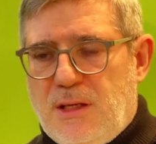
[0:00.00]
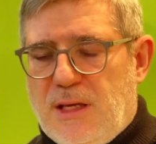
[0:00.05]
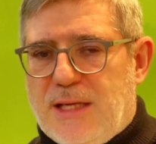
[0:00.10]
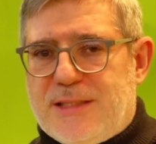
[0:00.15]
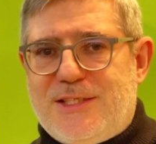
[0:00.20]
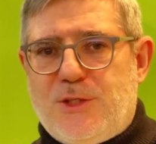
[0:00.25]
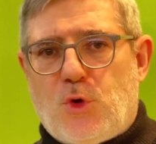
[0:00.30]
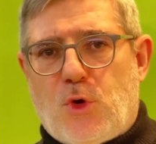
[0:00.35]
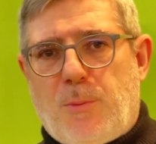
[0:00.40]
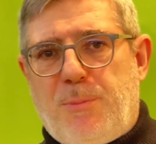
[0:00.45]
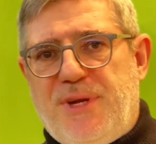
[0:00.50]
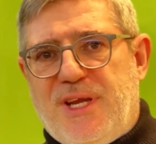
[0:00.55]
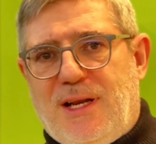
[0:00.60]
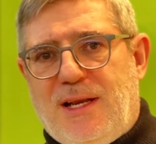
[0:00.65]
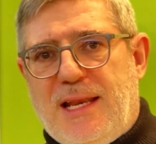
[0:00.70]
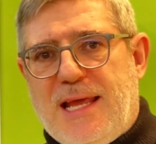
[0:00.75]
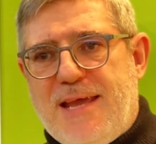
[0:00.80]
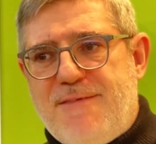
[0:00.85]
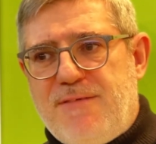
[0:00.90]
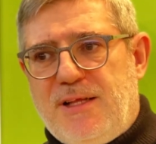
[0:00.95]
At European
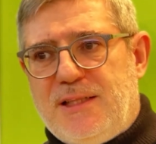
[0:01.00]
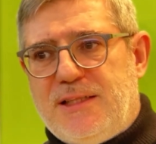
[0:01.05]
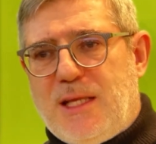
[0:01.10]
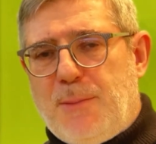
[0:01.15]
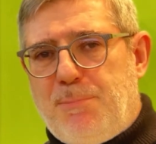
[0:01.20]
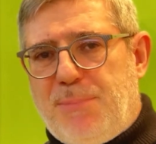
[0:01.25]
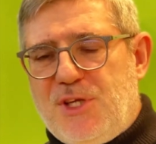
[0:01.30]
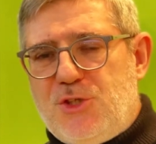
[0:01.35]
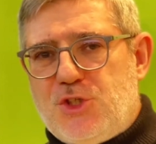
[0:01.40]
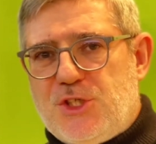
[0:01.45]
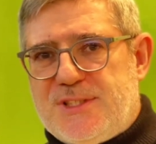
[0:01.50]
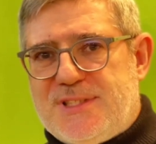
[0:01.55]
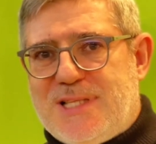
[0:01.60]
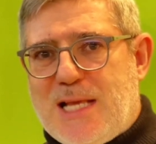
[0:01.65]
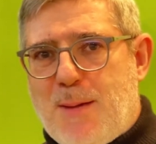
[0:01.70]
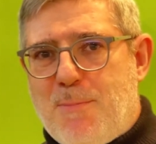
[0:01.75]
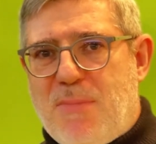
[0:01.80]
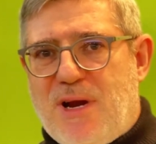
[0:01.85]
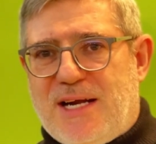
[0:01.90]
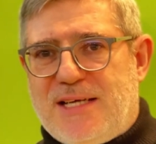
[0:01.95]
level, the pitches
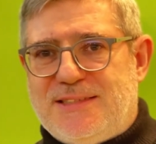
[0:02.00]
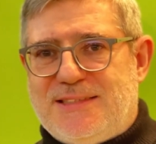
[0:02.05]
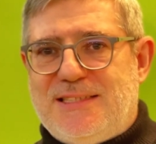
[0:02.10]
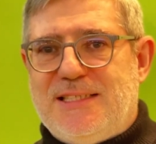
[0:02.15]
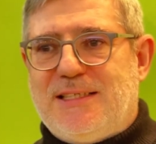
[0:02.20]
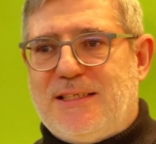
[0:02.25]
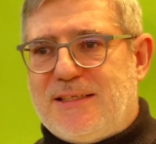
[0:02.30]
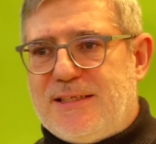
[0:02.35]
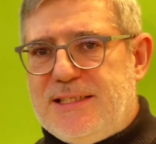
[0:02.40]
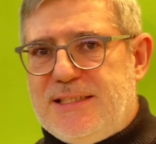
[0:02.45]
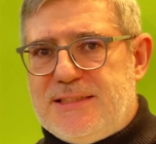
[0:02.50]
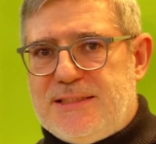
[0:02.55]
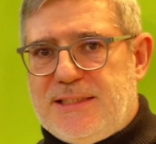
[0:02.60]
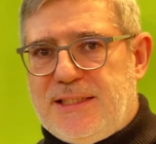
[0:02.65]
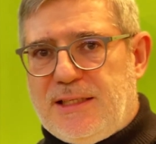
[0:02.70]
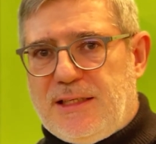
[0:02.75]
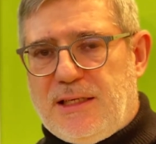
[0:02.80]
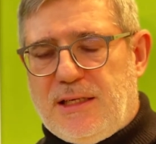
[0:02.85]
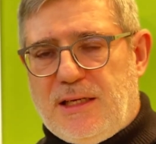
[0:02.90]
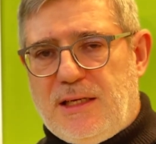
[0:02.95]
number is
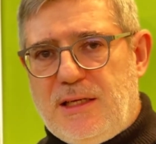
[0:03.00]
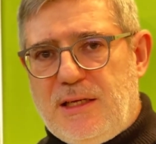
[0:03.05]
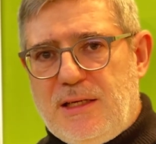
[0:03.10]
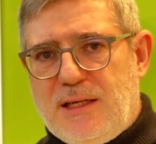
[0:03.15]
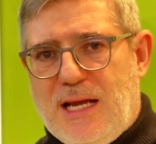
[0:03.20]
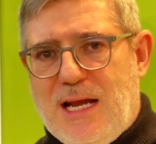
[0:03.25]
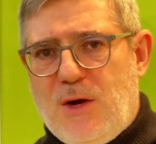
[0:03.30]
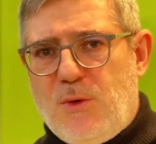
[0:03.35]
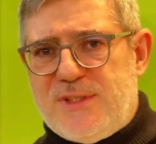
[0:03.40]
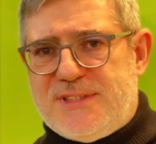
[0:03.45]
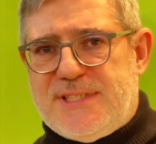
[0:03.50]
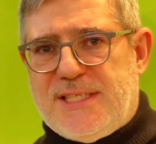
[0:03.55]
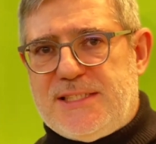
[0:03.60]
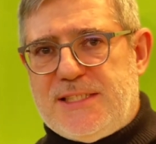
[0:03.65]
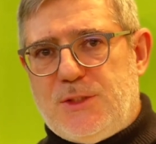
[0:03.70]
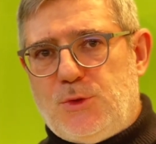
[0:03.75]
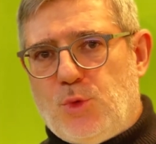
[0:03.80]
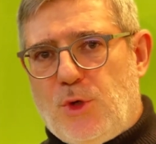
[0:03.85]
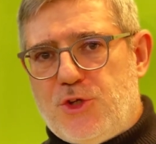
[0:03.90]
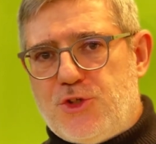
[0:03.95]
decreasing. How is the
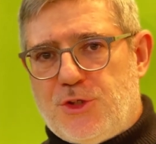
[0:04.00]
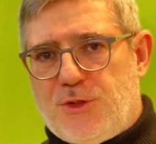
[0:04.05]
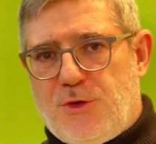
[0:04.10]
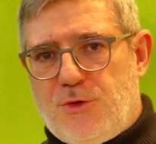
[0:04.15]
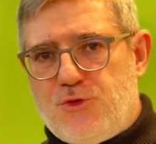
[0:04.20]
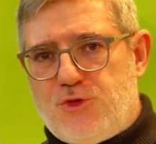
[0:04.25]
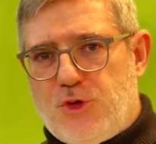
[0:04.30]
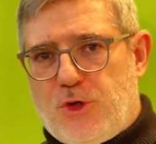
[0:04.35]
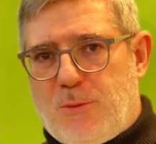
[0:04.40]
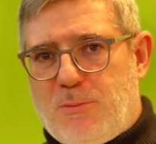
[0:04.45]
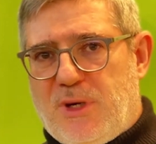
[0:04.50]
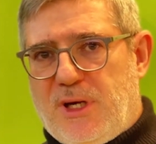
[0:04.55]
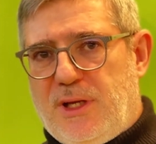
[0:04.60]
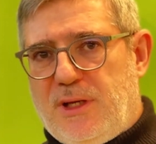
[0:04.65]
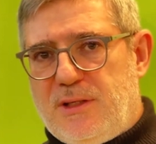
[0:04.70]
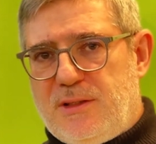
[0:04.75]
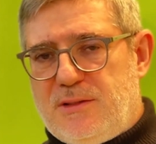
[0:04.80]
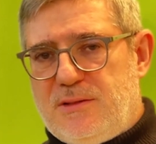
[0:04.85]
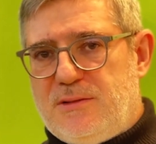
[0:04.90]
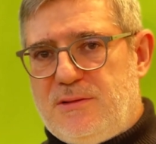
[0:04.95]
situation in Germany?